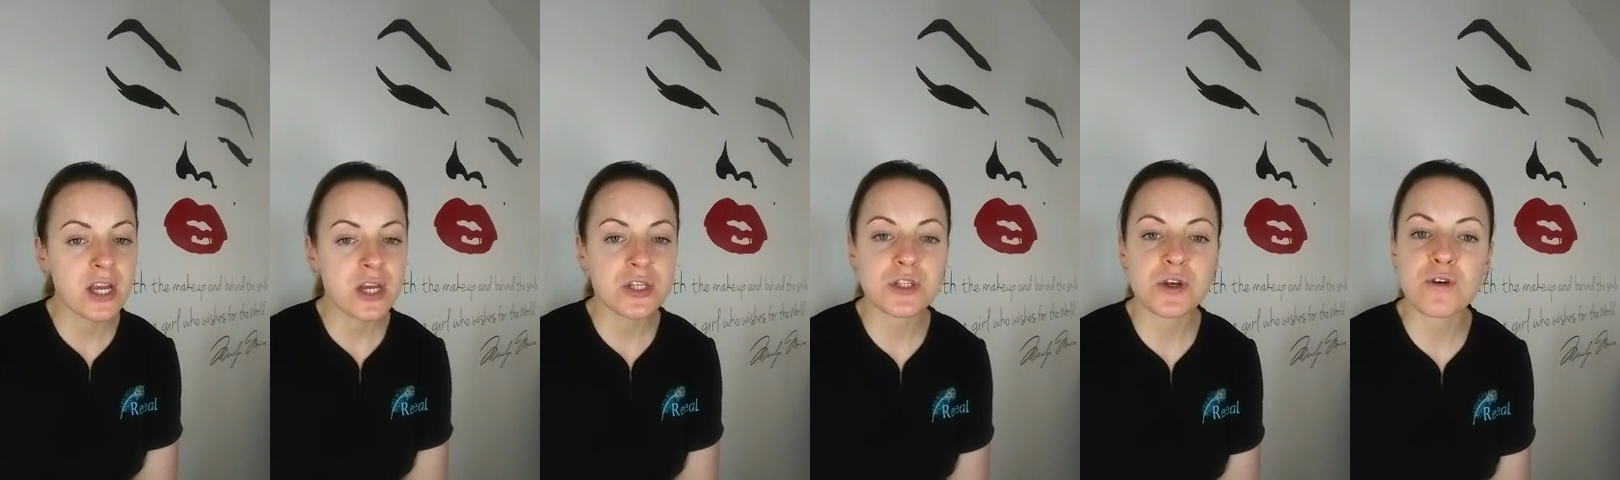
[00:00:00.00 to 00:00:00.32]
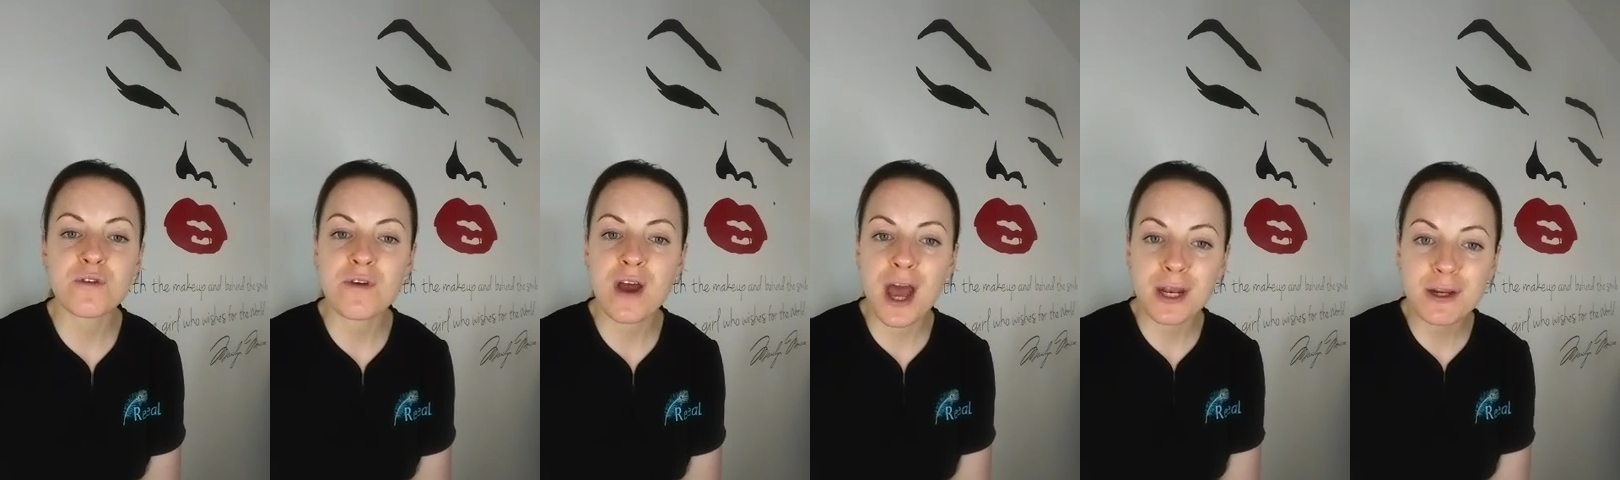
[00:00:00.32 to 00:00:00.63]
So
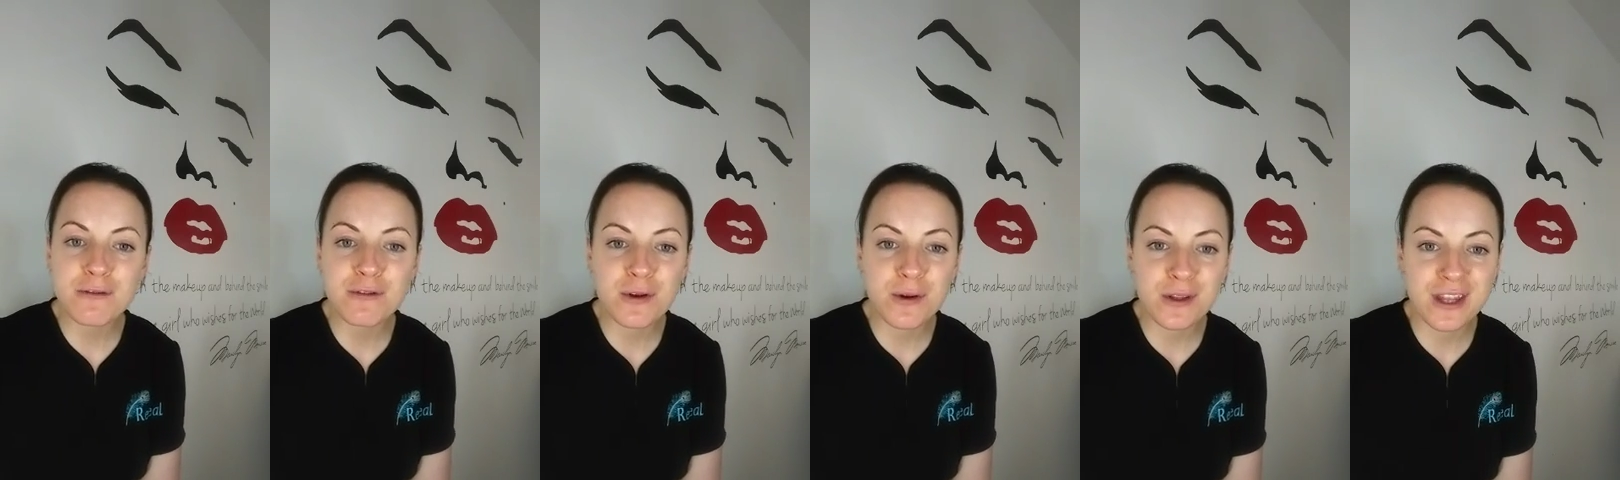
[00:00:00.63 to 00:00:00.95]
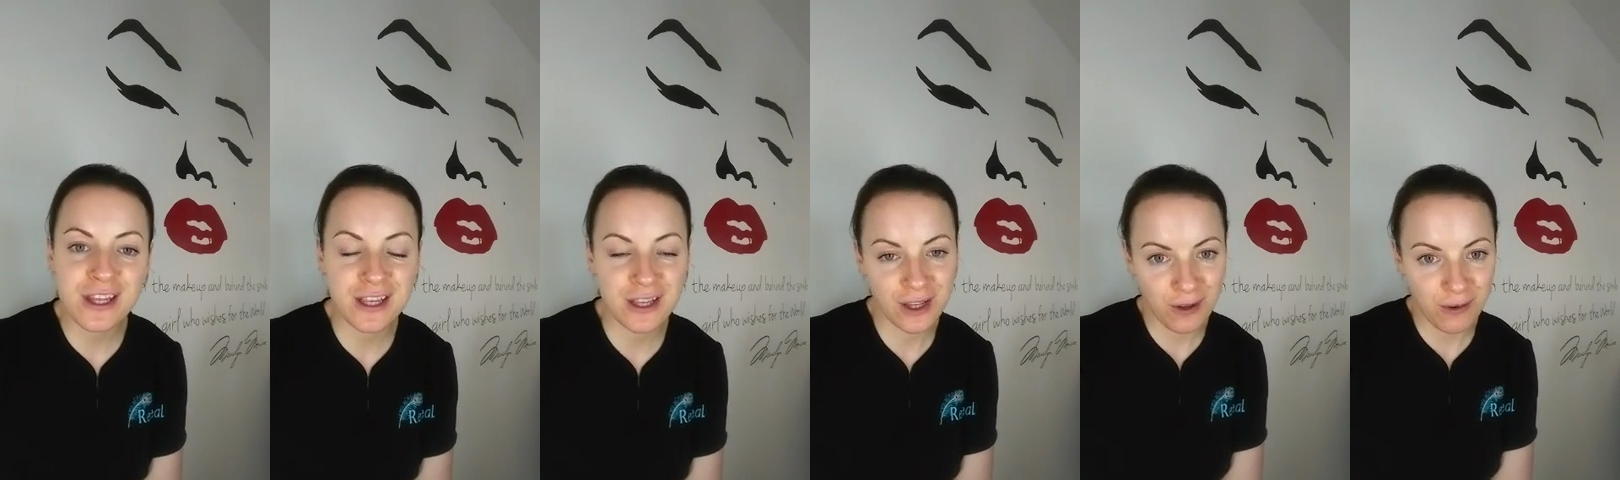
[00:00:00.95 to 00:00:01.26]
if any of you are
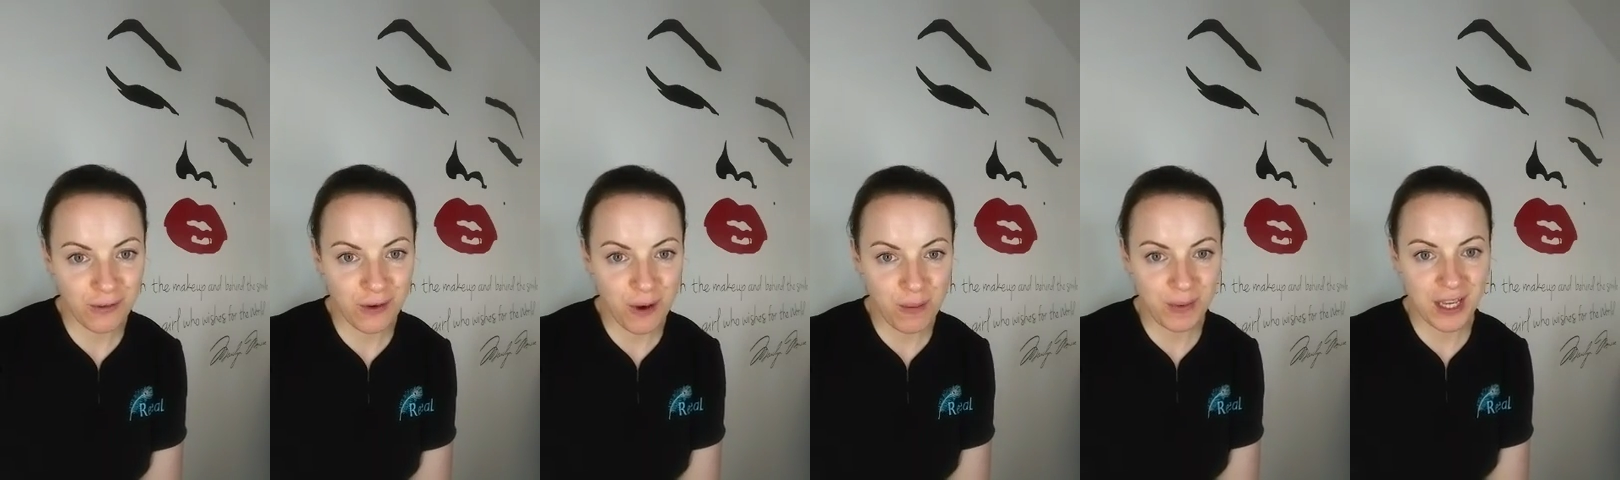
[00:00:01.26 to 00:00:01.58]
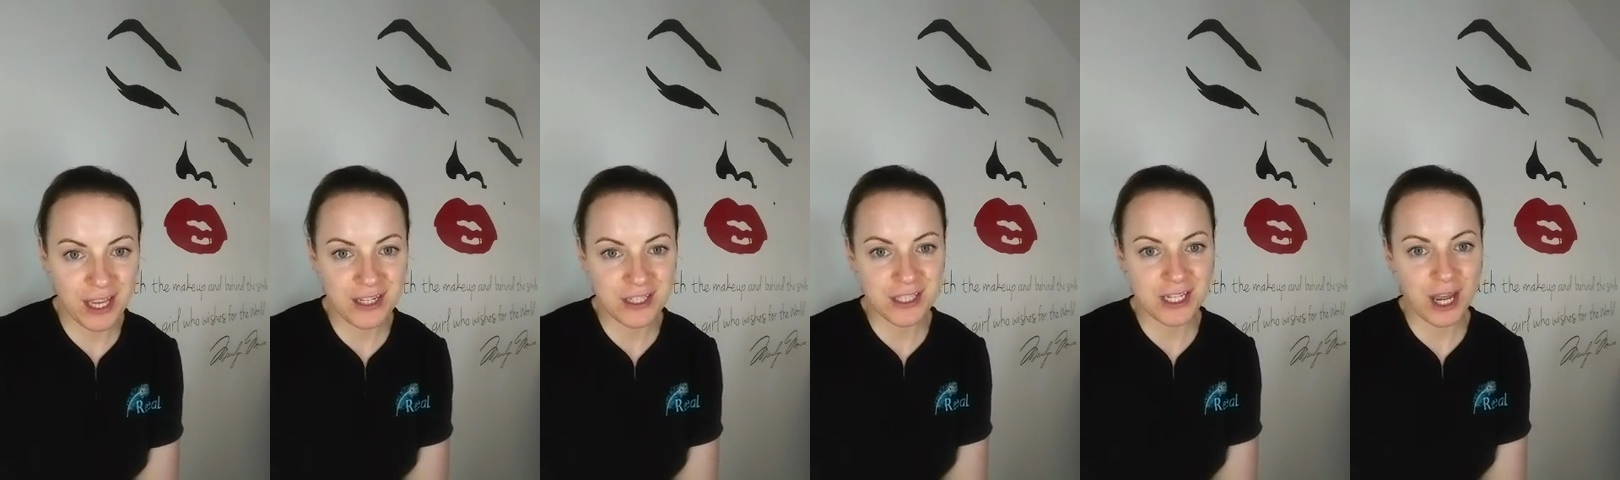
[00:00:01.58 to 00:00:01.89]
thinking of
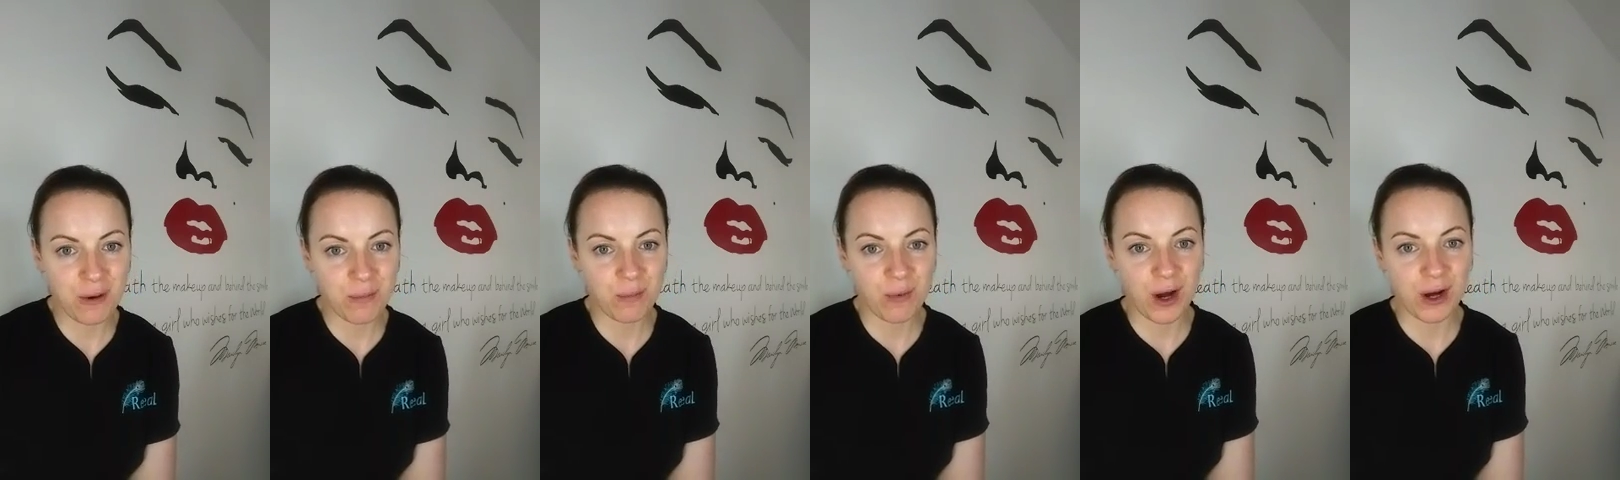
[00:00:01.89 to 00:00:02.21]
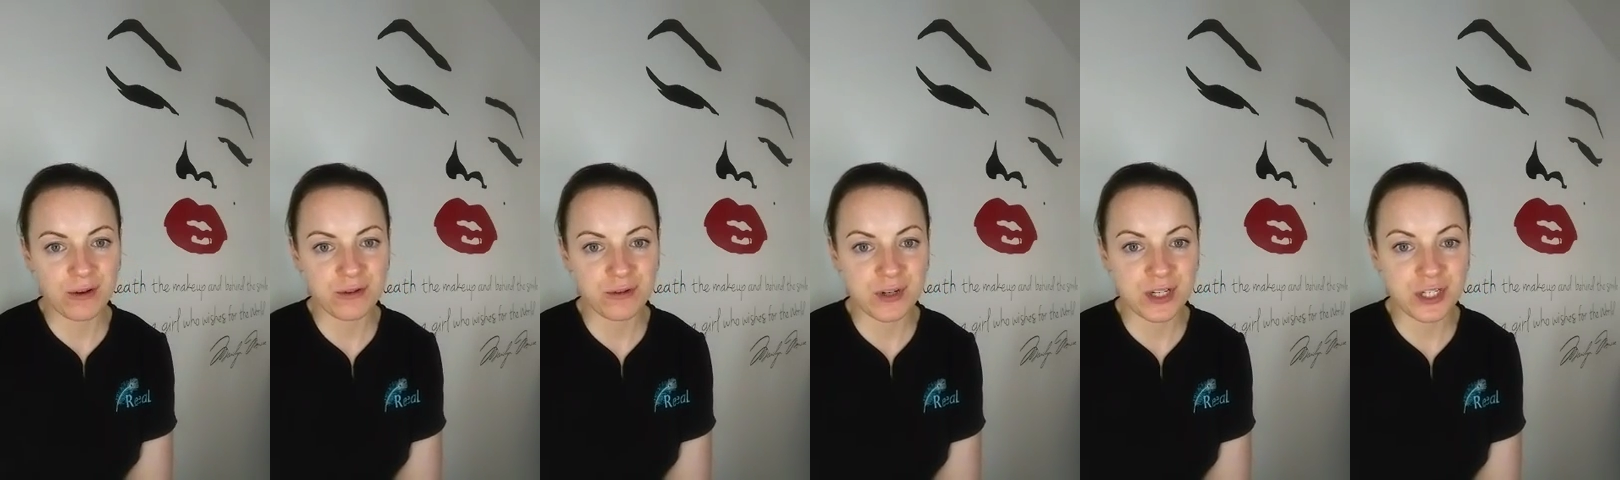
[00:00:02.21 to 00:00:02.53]
coming in to get
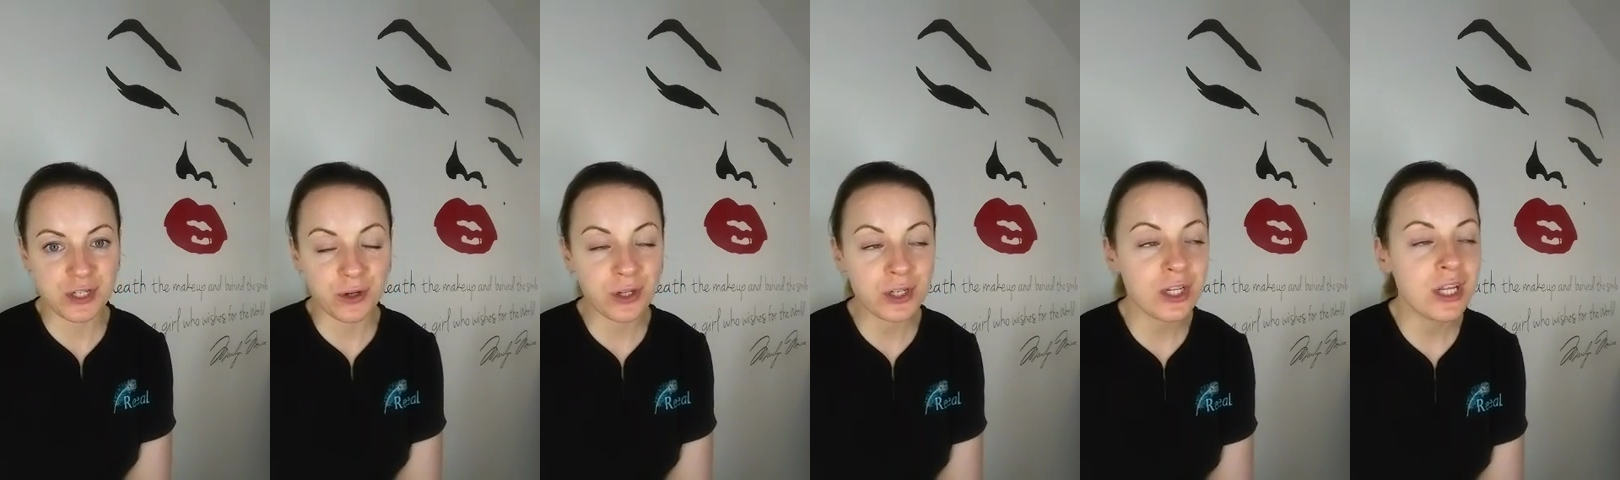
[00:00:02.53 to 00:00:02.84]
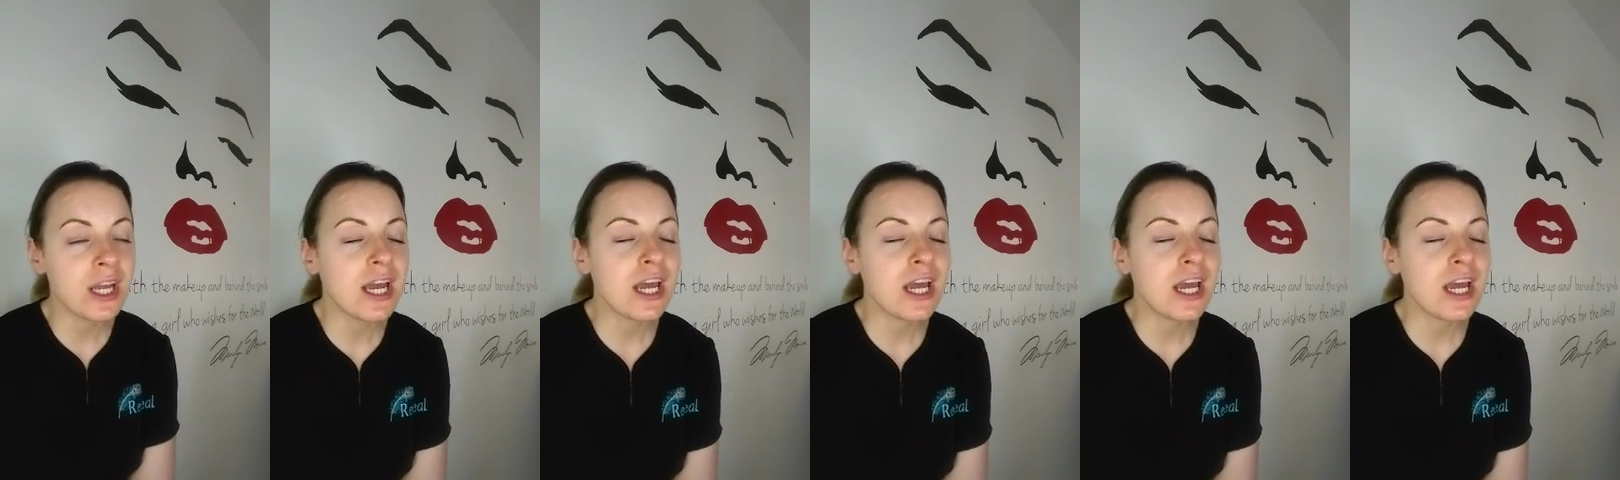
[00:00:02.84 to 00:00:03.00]
embroidery done,